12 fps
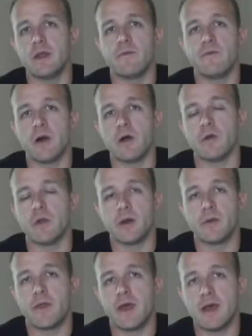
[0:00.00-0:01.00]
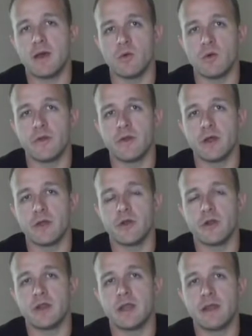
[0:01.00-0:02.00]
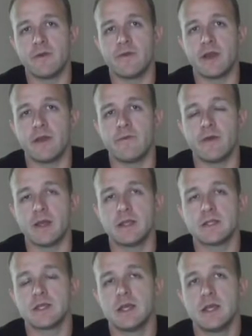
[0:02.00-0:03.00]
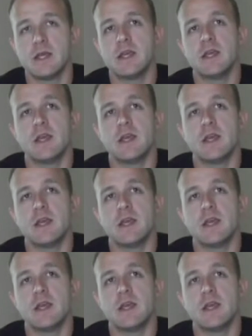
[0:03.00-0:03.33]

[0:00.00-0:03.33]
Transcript: and then following up that with another night fight event.